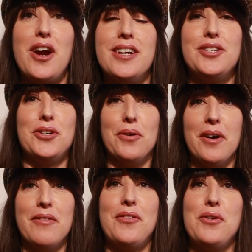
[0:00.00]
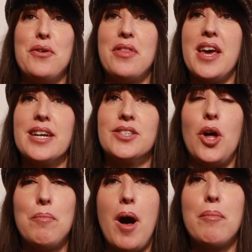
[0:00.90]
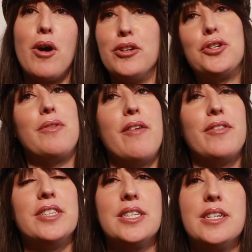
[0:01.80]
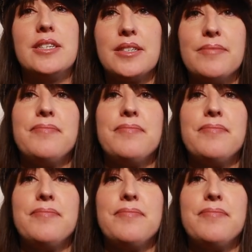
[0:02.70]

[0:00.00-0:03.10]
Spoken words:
trying to do a few new things, all pop culture references.